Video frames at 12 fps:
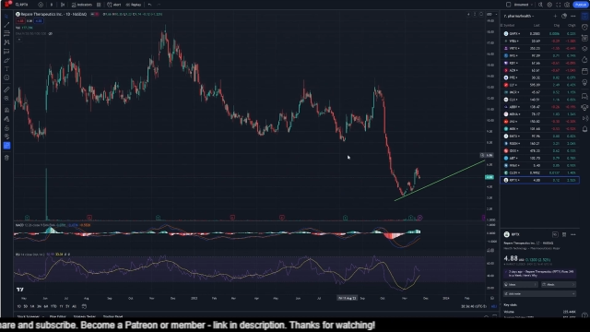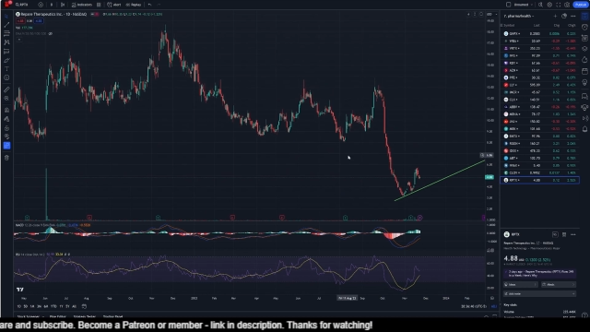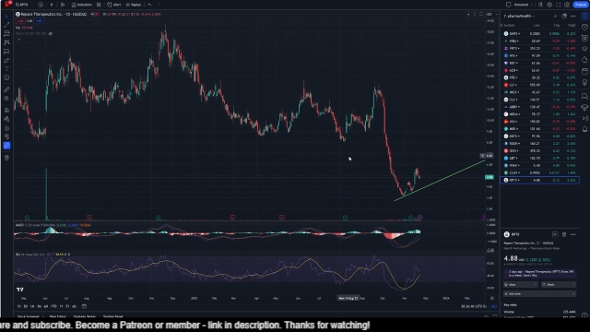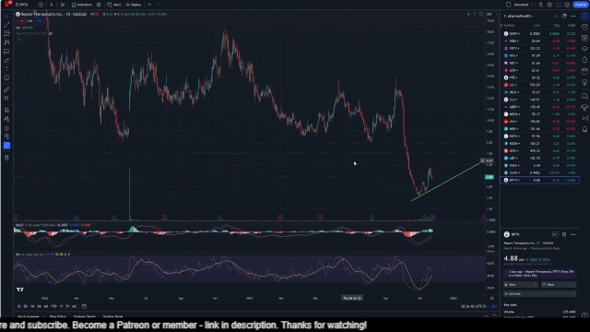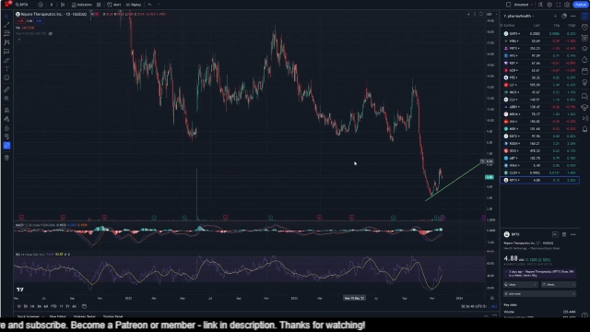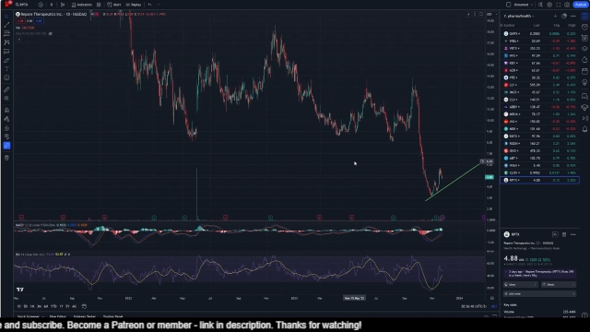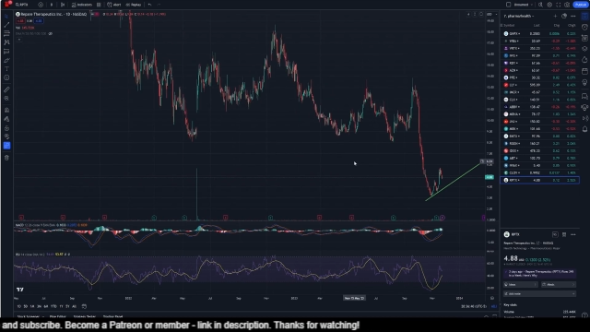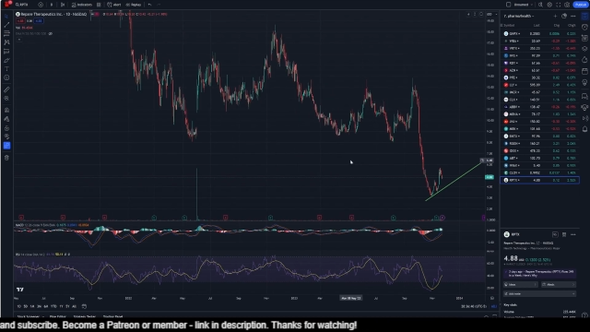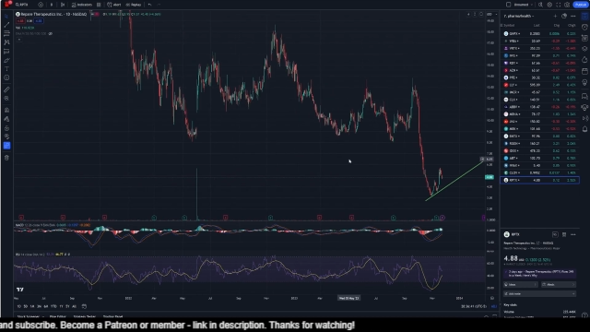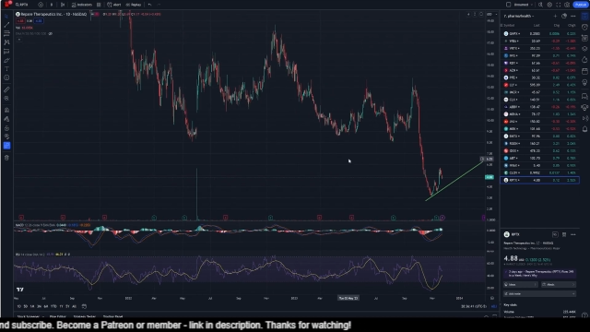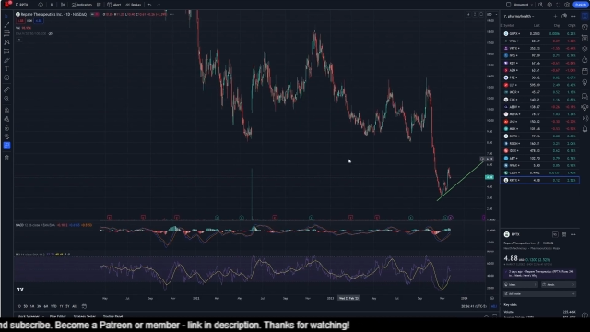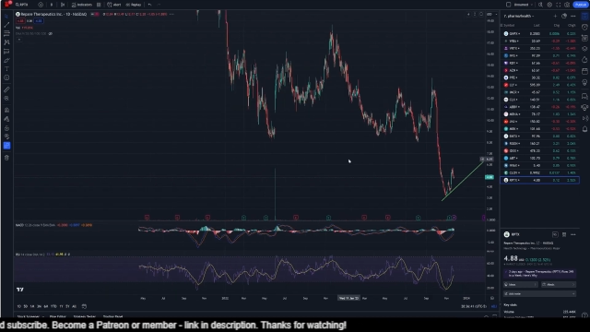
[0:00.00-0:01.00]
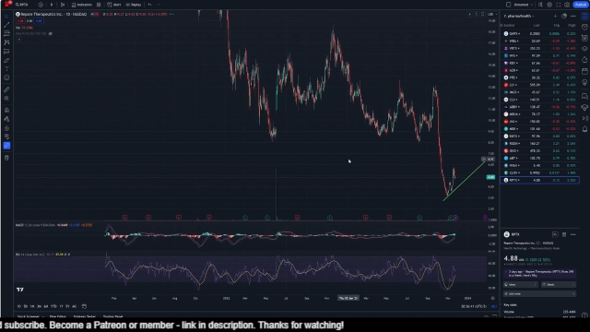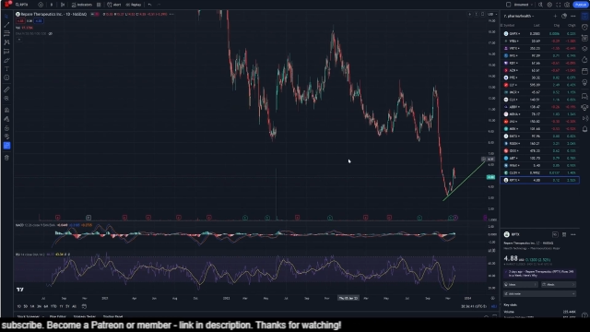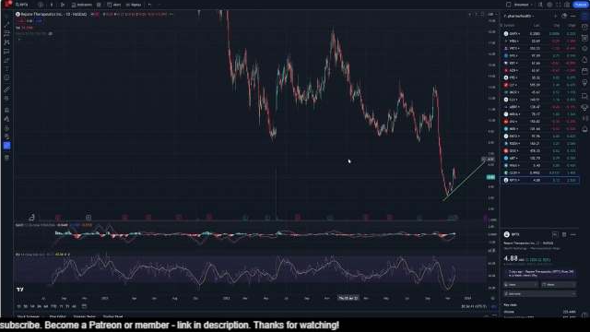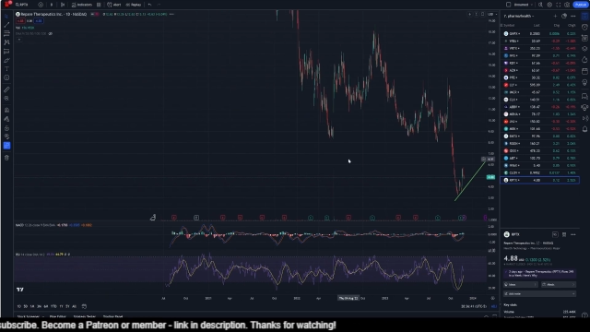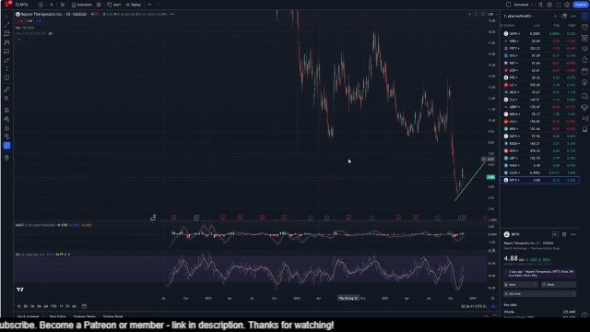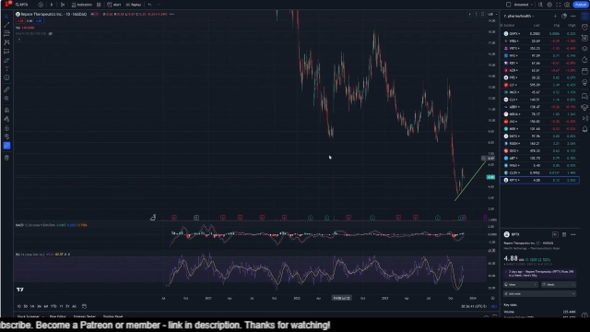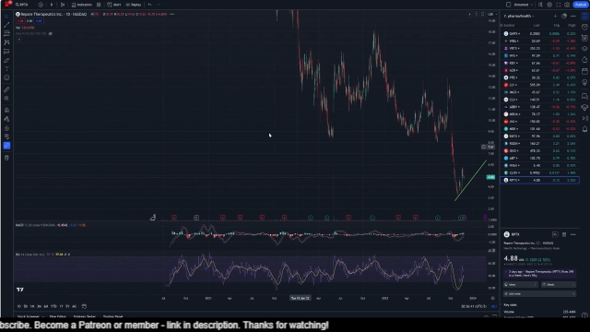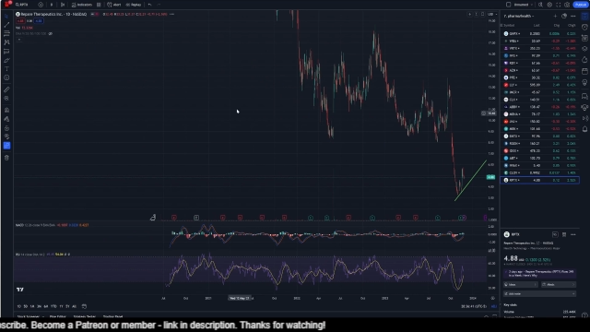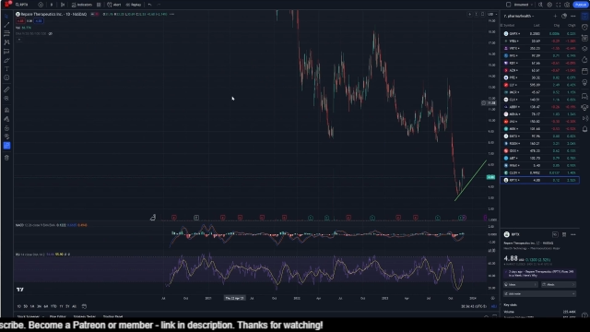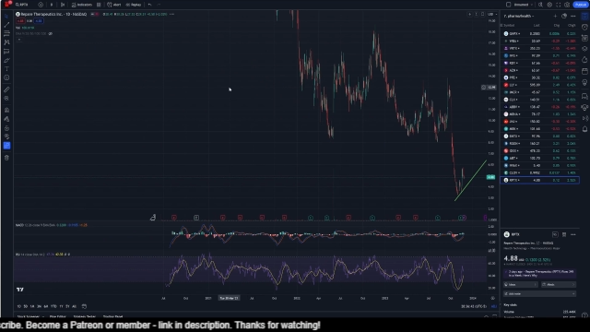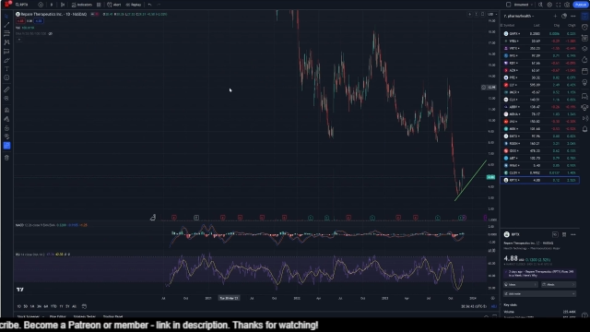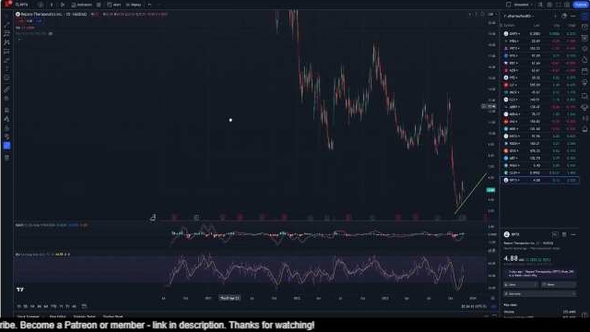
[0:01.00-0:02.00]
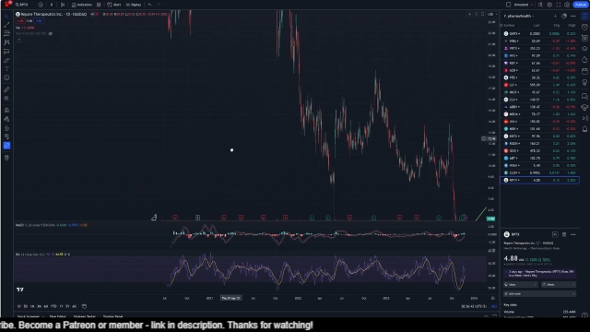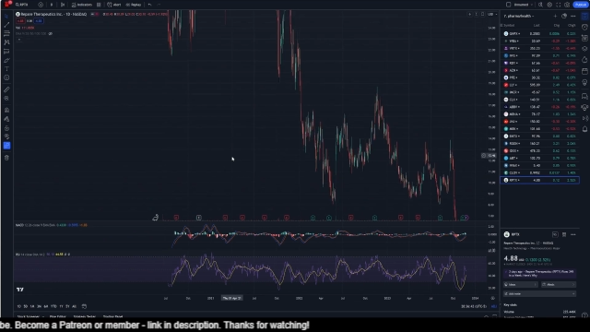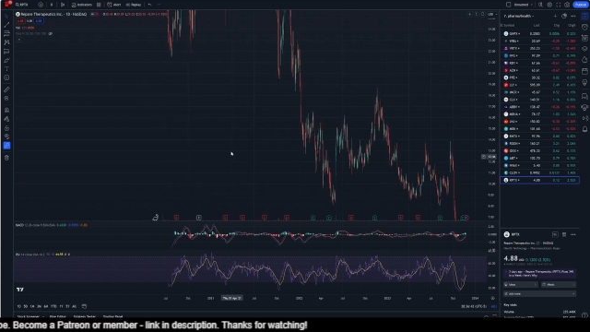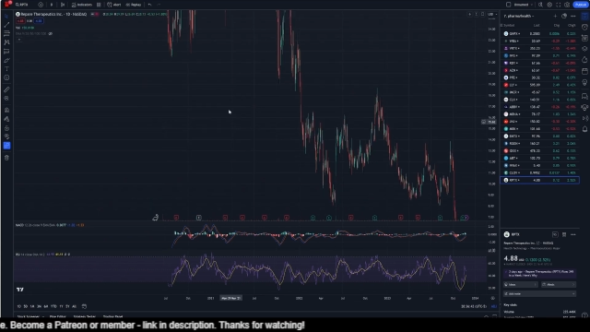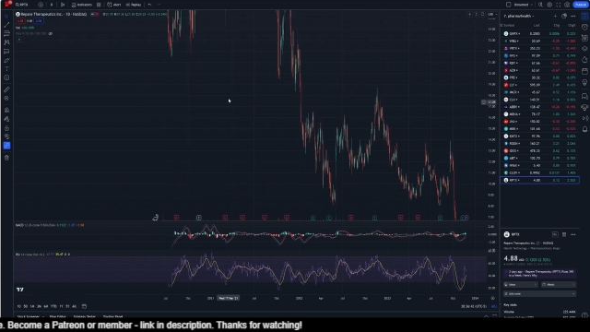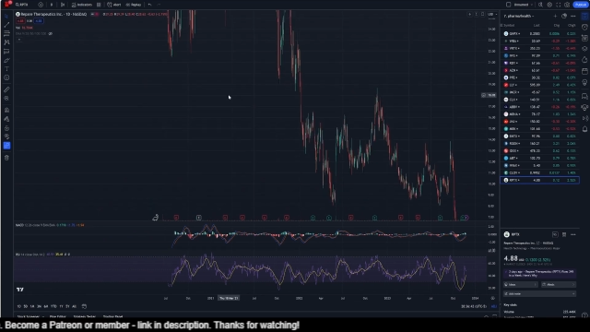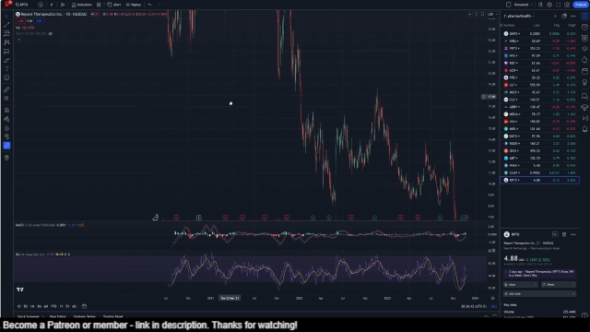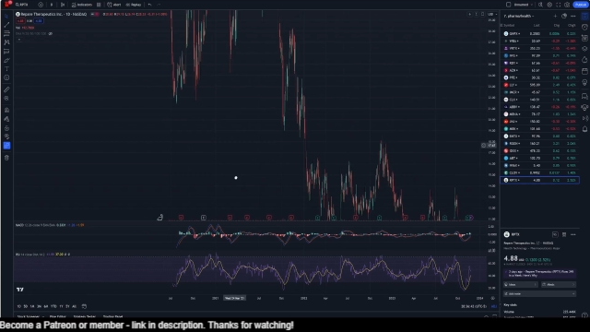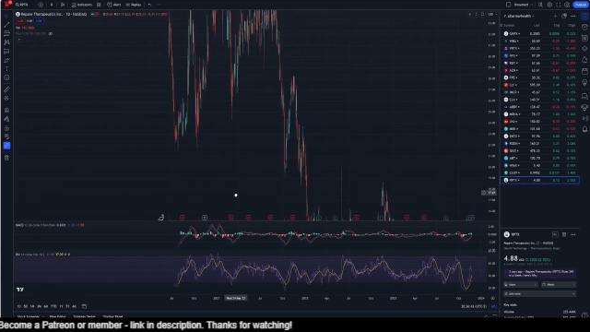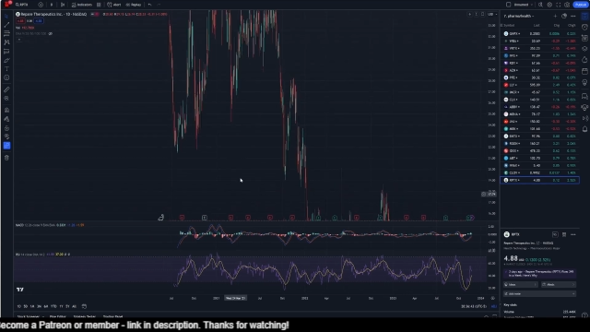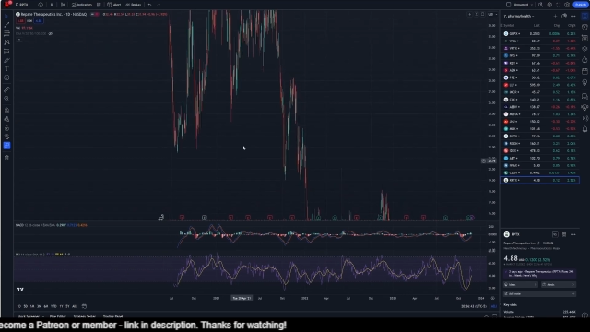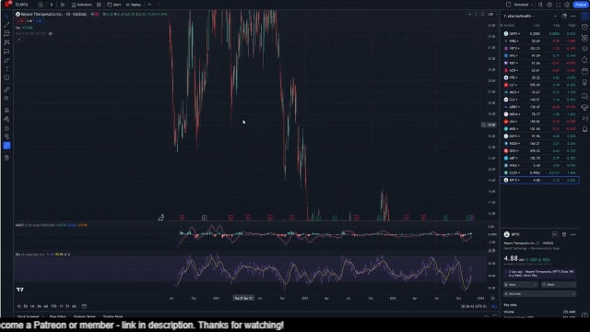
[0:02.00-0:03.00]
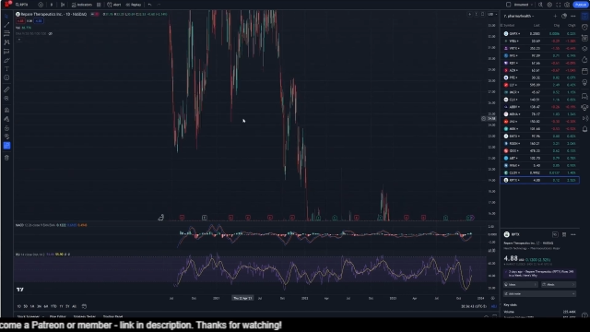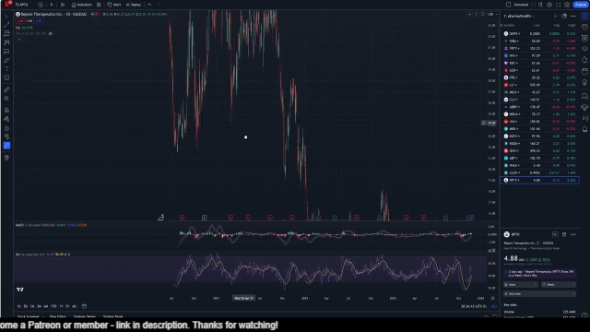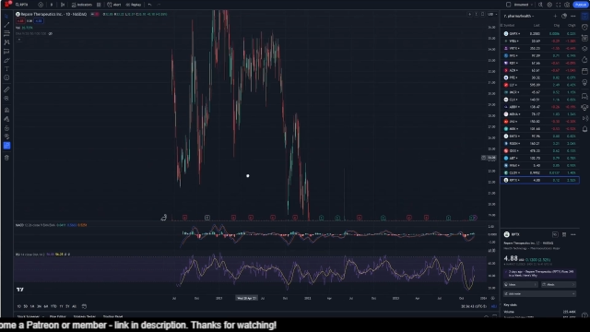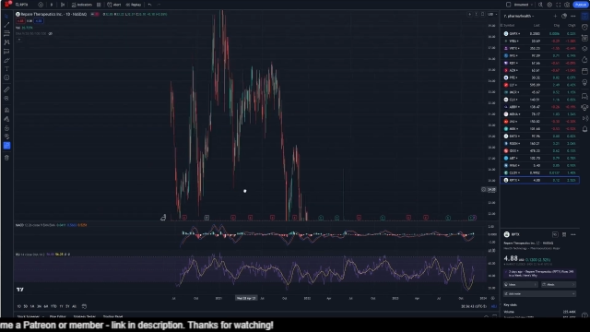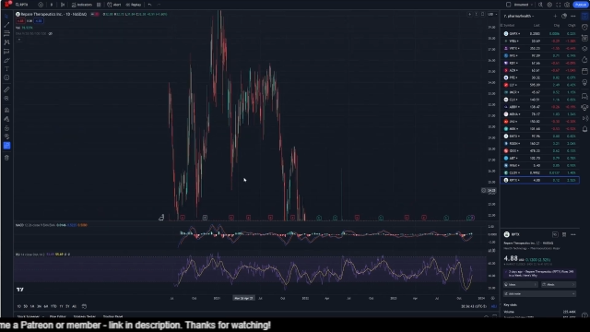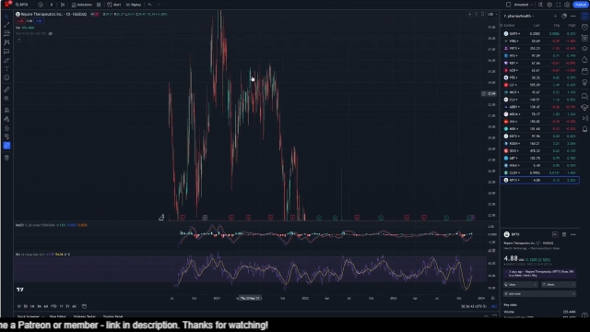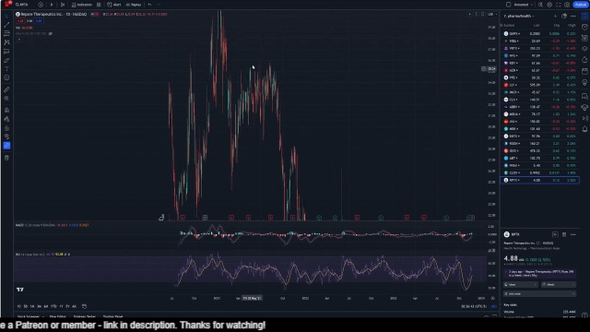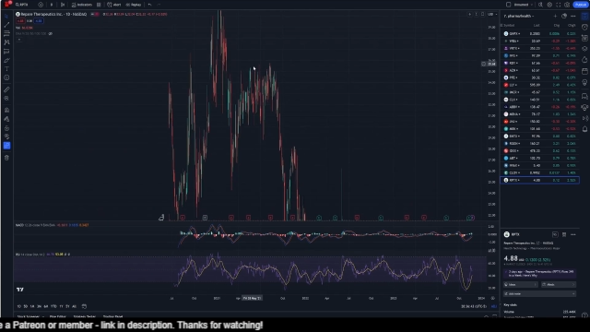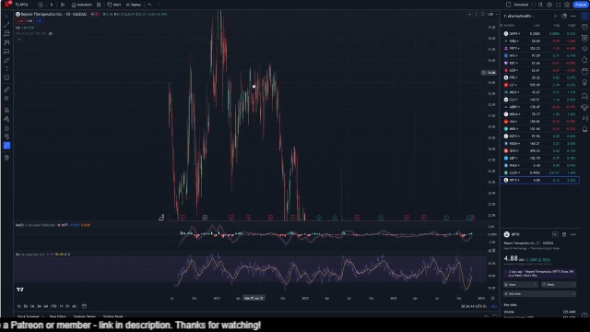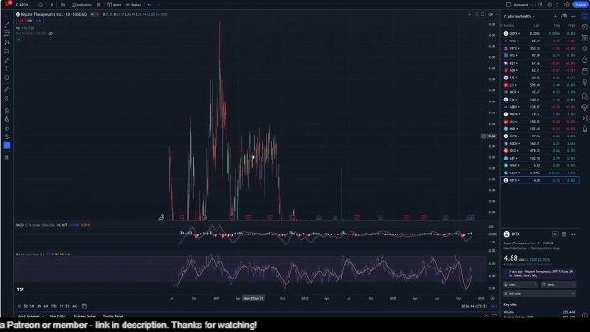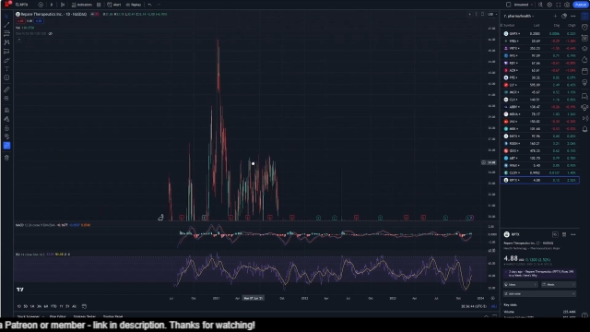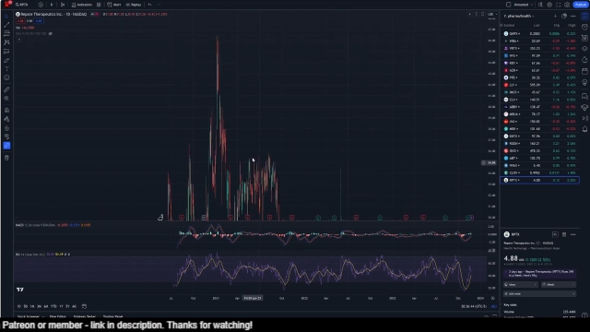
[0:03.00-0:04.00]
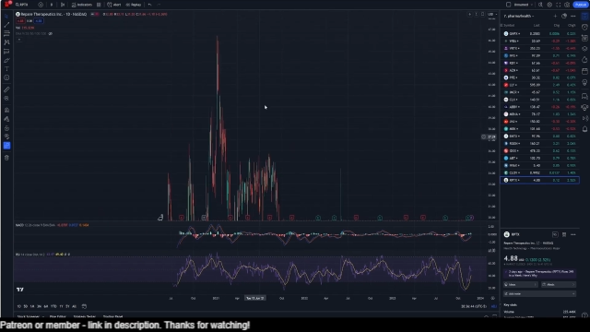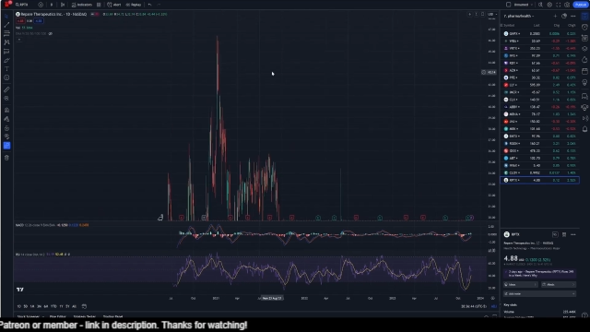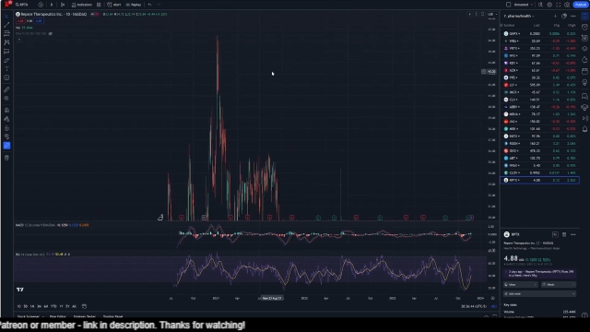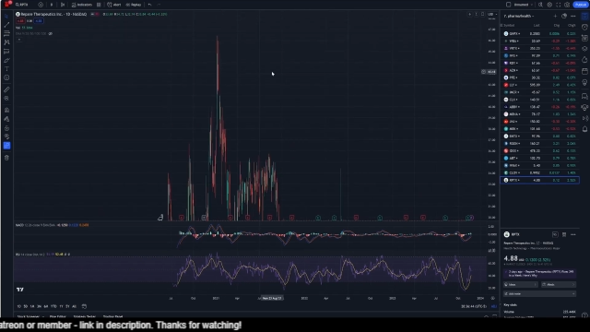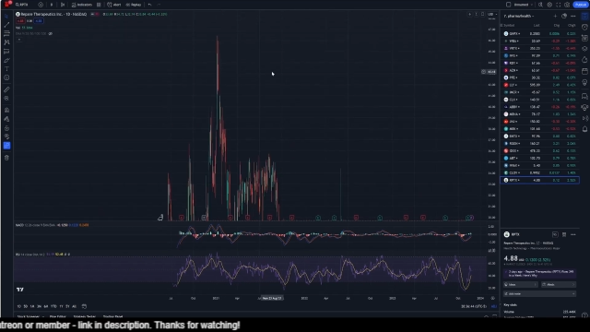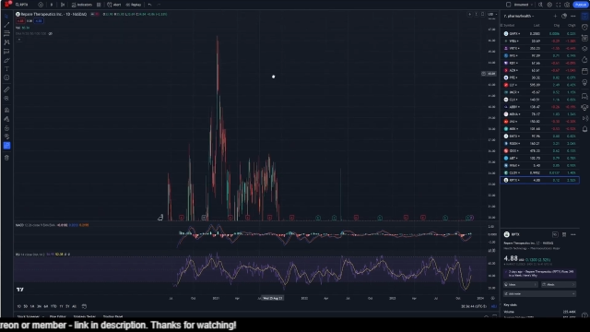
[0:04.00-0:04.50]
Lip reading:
[unreadable: no face in view]